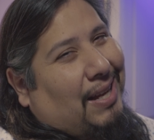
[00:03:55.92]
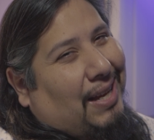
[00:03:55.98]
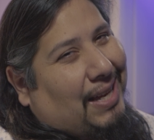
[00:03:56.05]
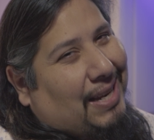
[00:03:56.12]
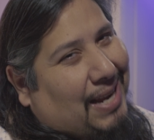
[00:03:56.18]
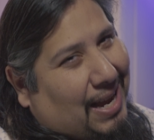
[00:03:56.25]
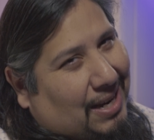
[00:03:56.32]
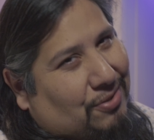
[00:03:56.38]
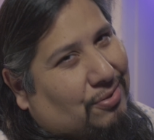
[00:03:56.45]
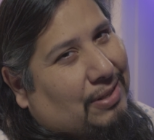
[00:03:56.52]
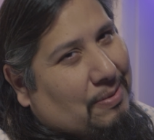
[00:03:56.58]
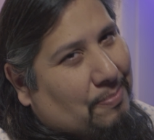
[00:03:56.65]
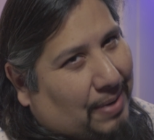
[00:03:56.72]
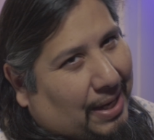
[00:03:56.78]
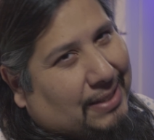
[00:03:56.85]
it
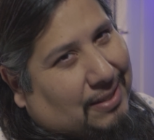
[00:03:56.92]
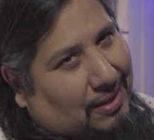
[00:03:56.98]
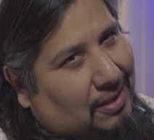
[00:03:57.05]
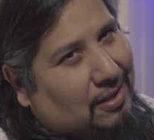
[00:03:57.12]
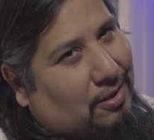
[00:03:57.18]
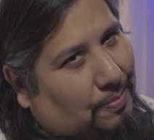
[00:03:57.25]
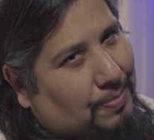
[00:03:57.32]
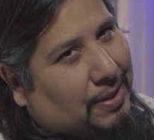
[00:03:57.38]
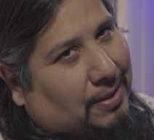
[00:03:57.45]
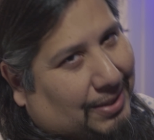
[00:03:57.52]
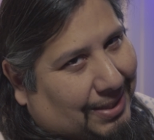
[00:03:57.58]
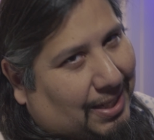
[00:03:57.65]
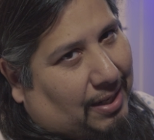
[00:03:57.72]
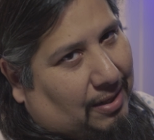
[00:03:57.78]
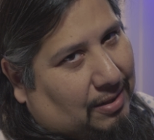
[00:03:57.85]
actually makes a little bit of
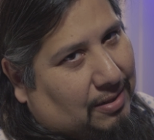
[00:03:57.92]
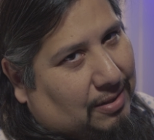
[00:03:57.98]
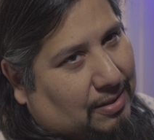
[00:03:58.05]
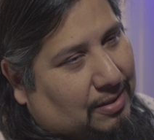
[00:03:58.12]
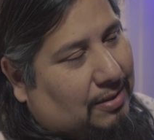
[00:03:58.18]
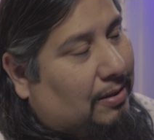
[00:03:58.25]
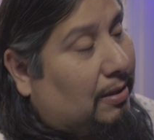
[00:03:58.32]
sense.